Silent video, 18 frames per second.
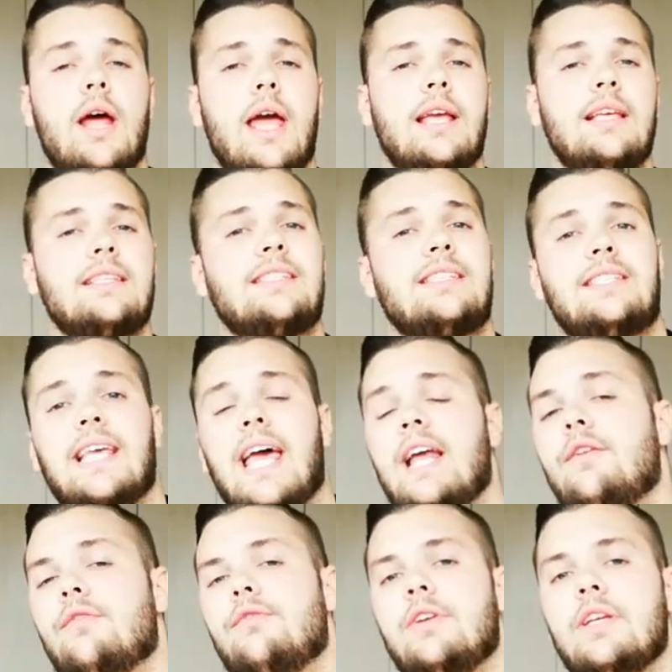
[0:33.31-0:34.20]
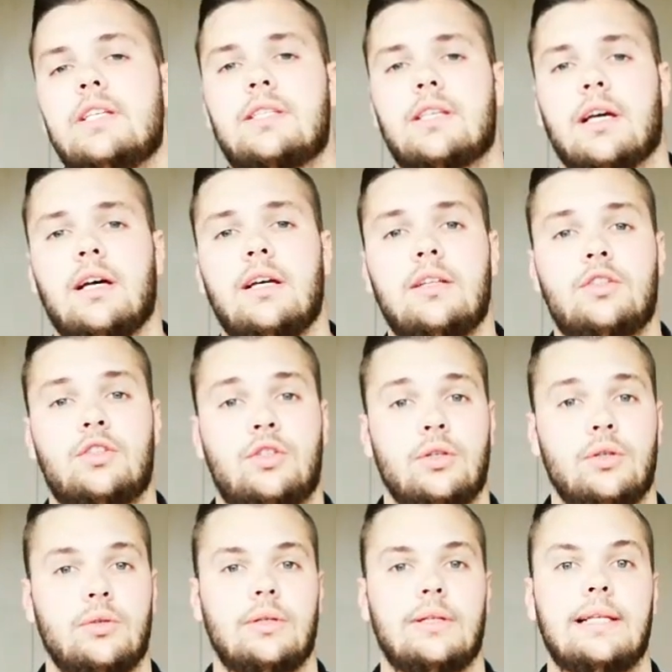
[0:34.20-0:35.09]
a Z visa to
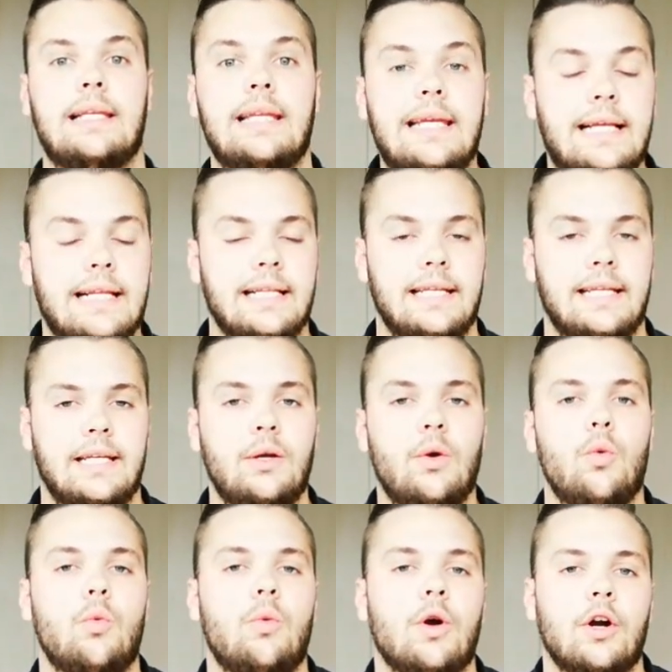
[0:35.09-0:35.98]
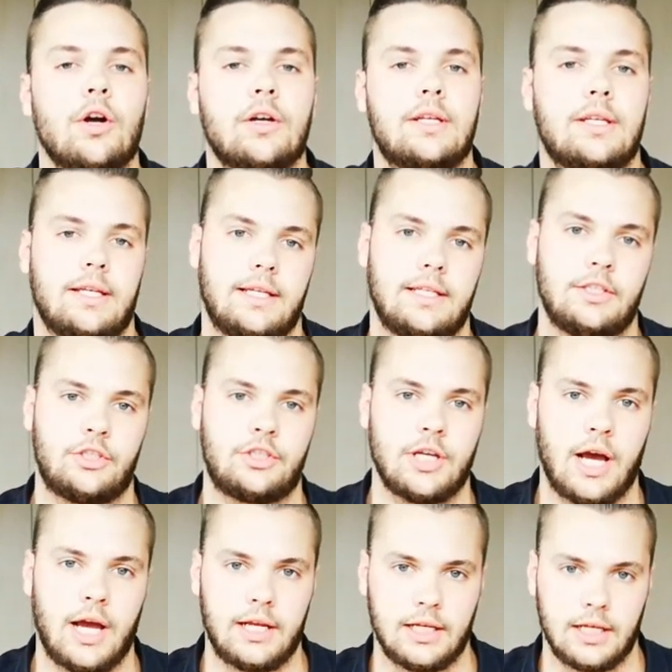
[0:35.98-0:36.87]
legally work in
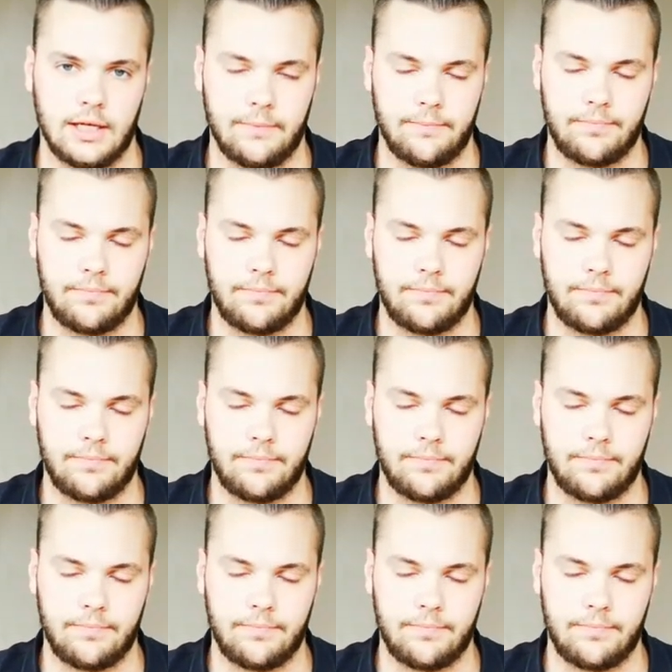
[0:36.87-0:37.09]
China.